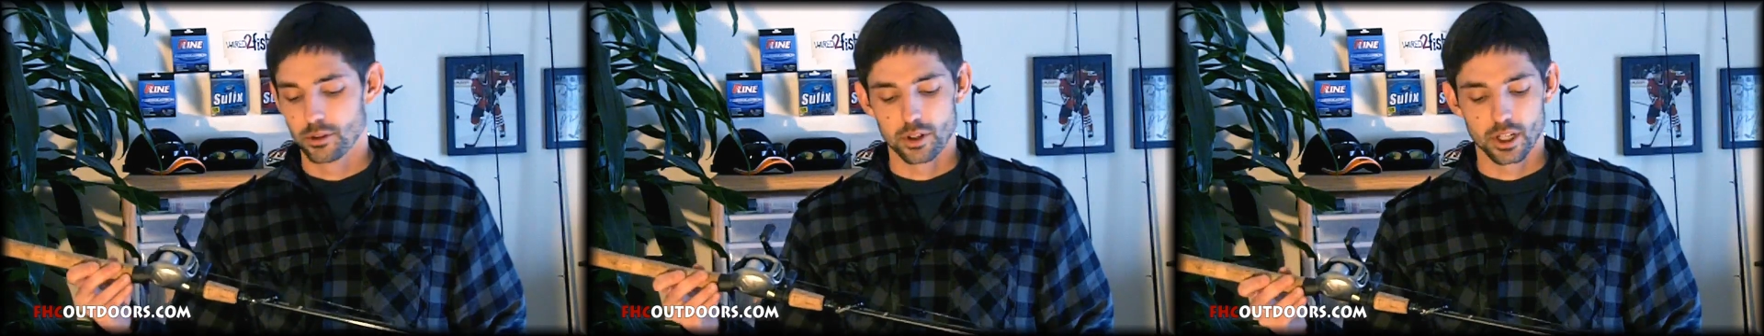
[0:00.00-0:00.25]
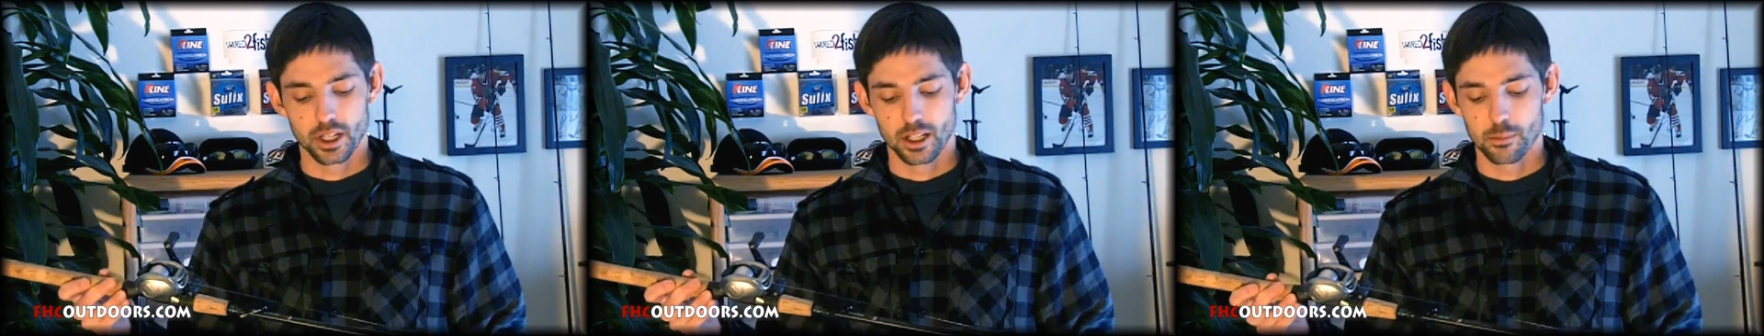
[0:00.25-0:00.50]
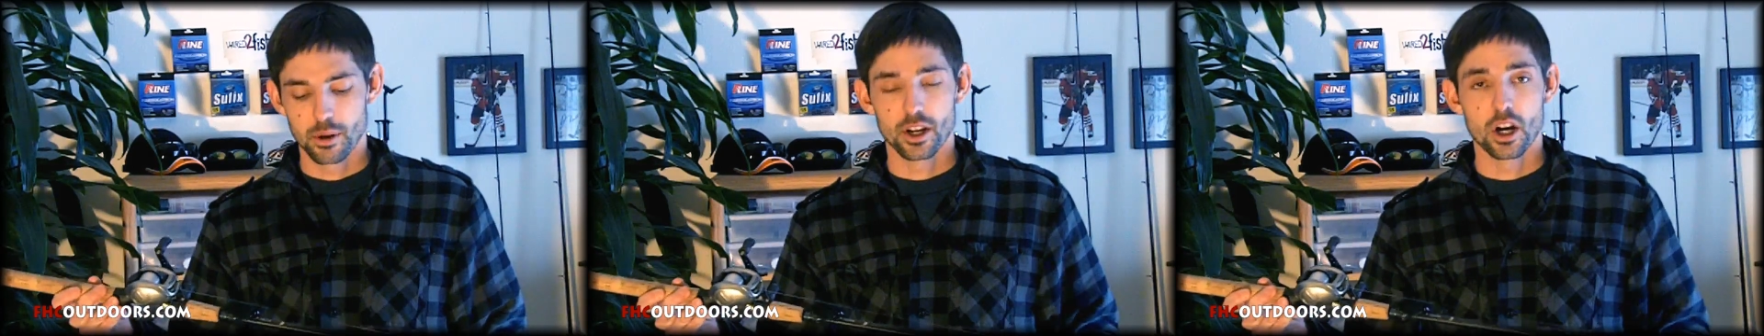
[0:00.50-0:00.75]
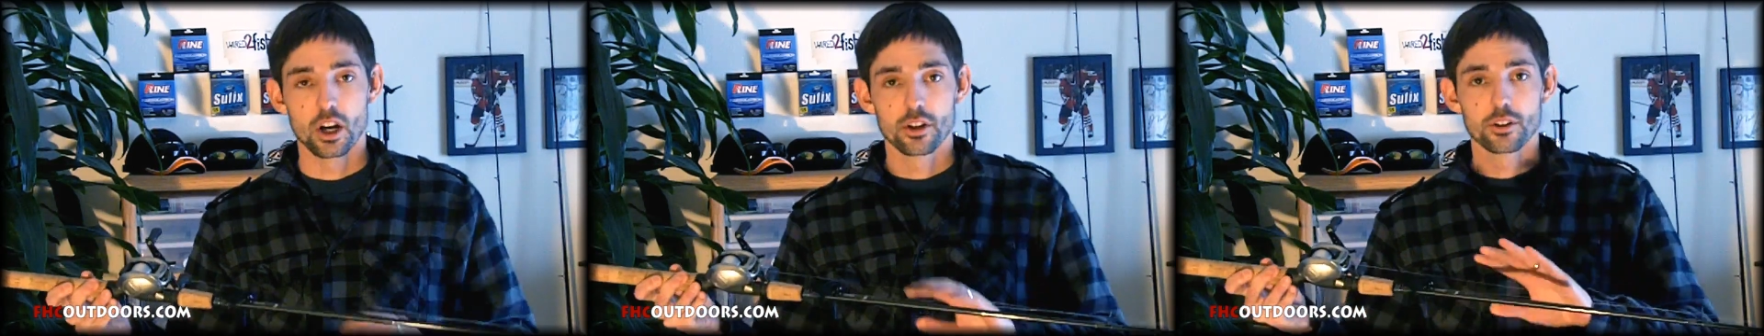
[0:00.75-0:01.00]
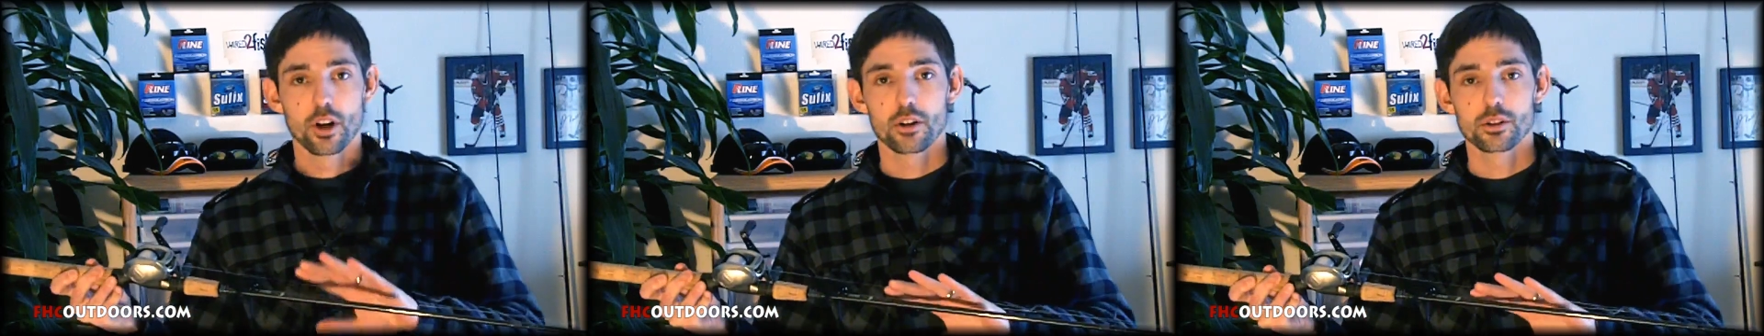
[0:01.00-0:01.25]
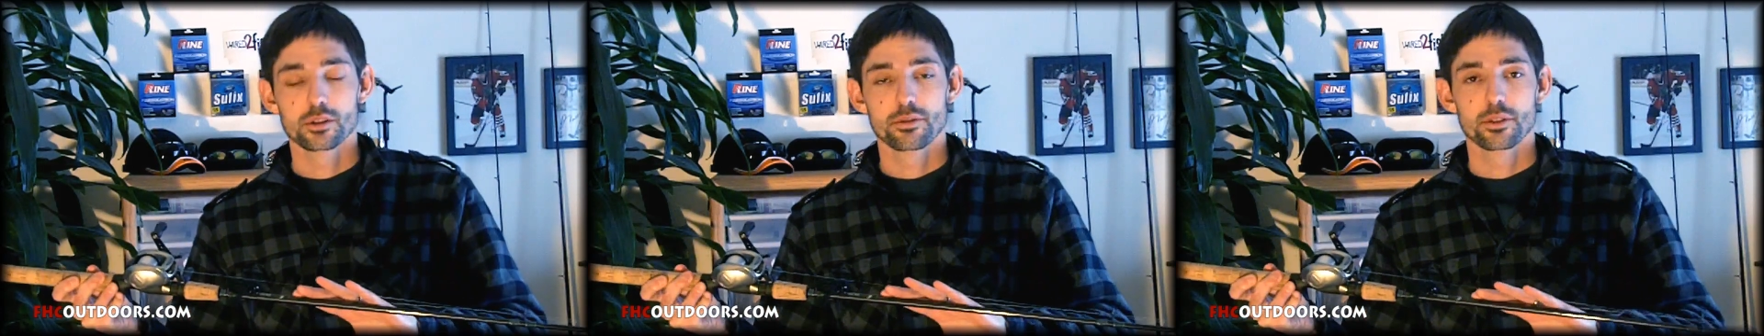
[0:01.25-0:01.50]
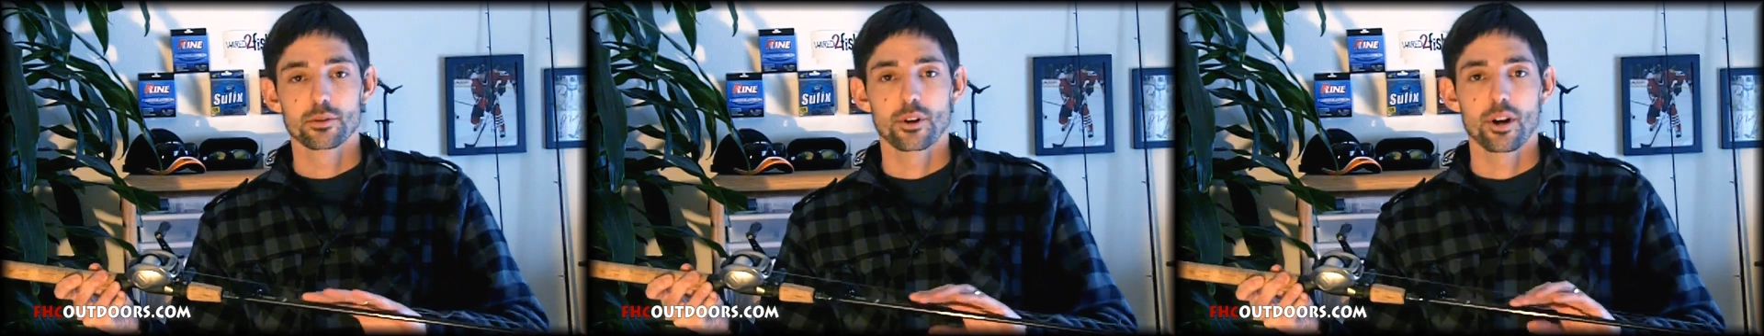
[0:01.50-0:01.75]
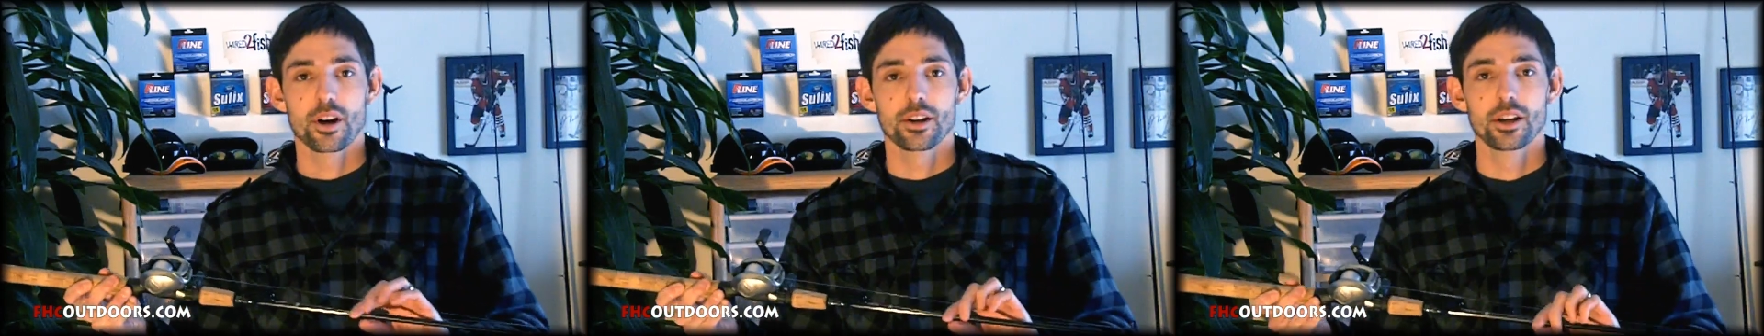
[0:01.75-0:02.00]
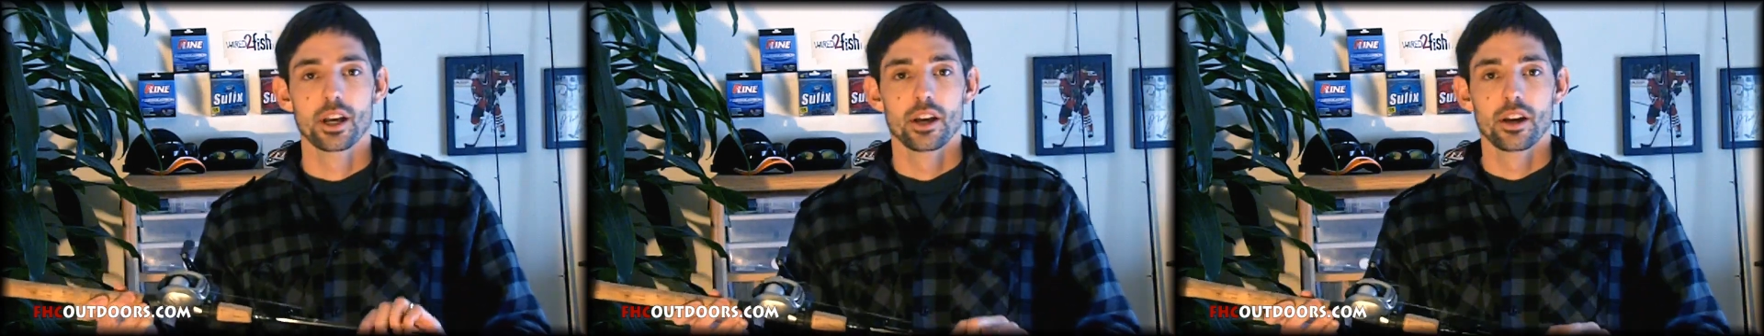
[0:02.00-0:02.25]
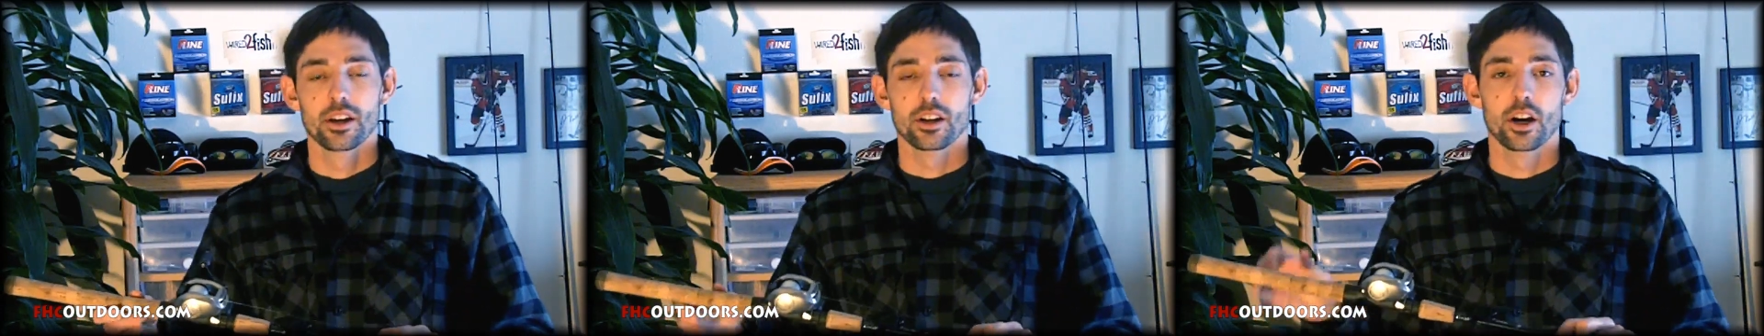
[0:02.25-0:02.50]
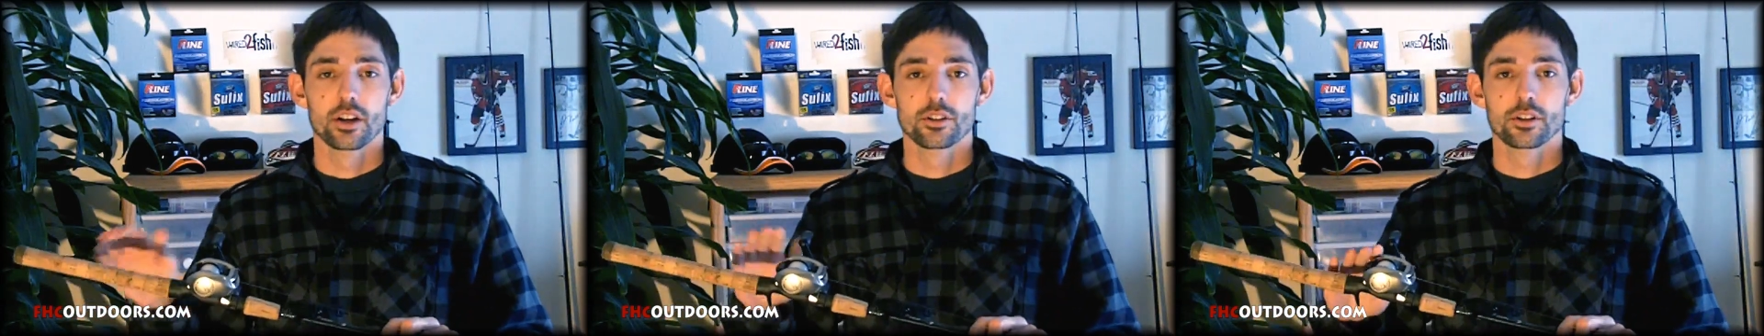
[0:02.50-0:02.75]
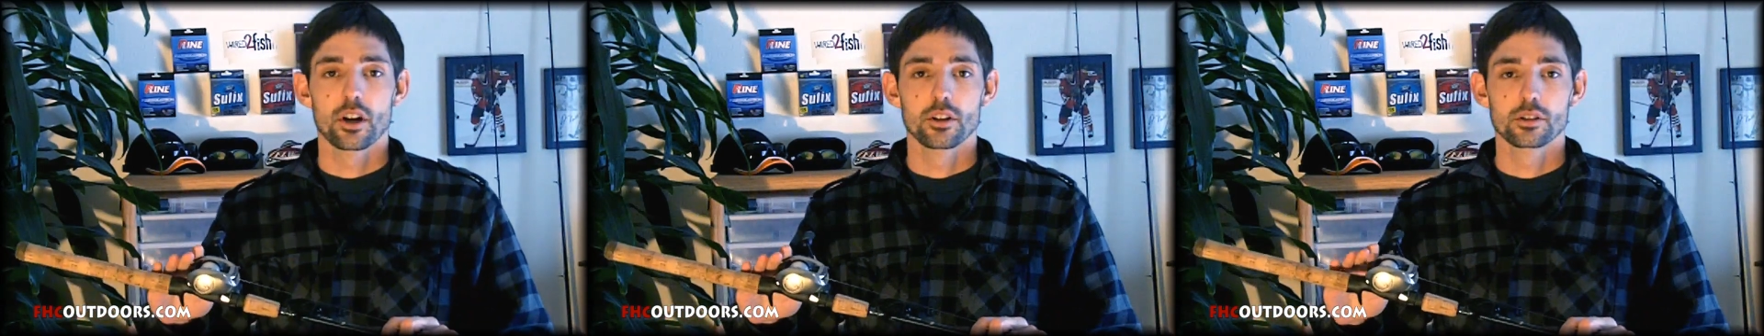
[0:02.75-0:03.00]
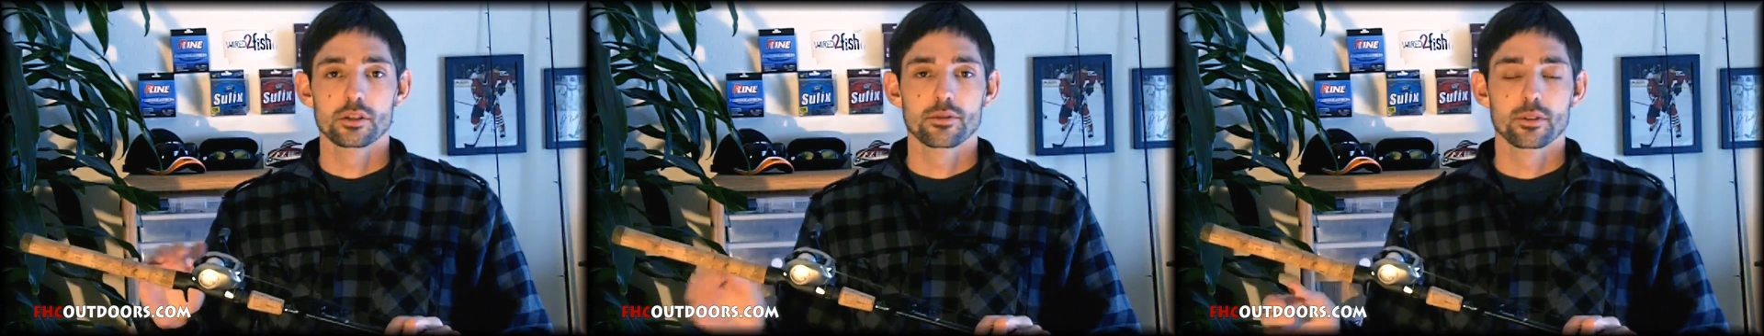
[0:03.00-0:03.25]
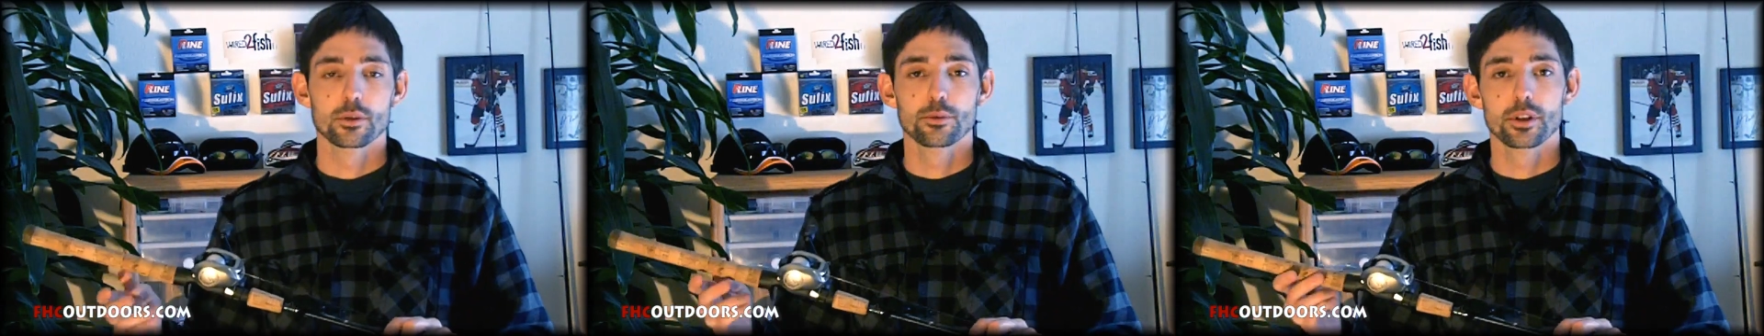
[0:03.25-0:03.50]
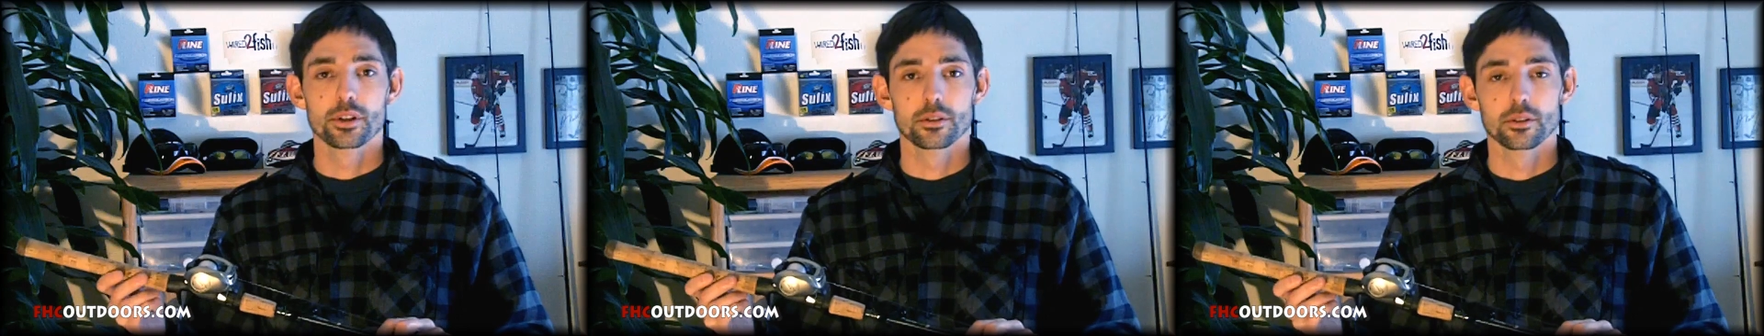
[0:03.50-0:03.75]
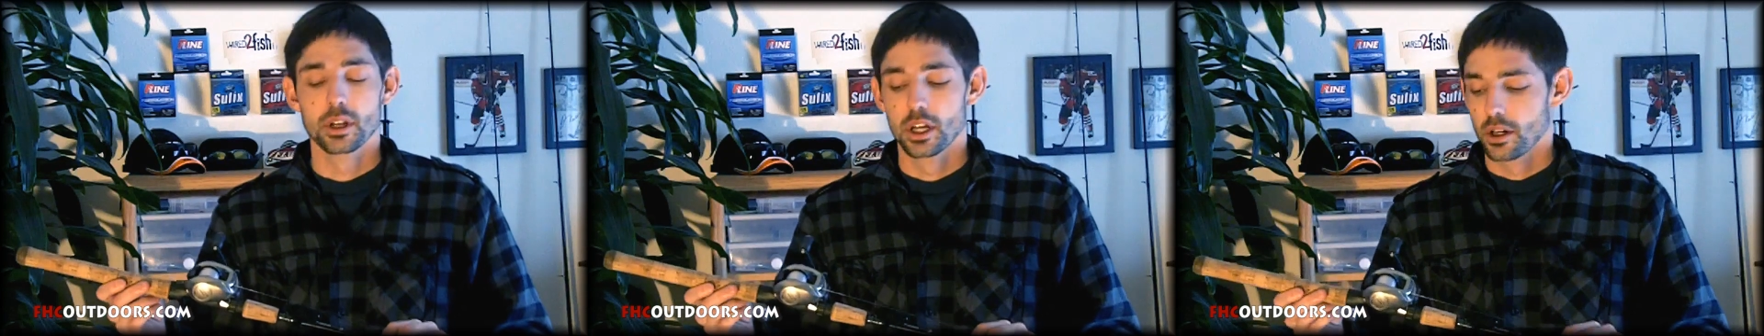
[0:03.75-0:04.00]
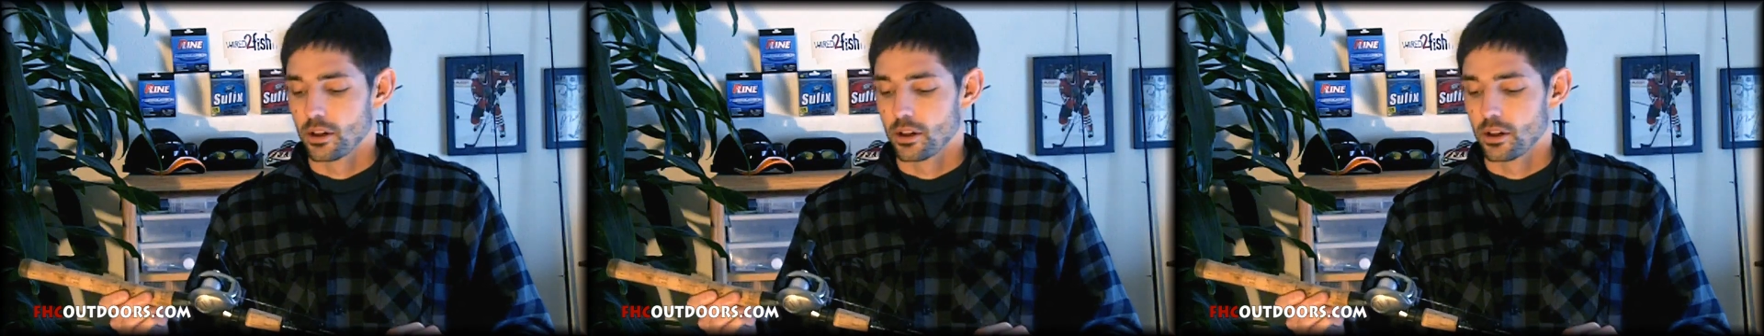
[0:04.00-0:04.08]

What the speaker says: You're looking at about $100 for the rod and $100 for the reel.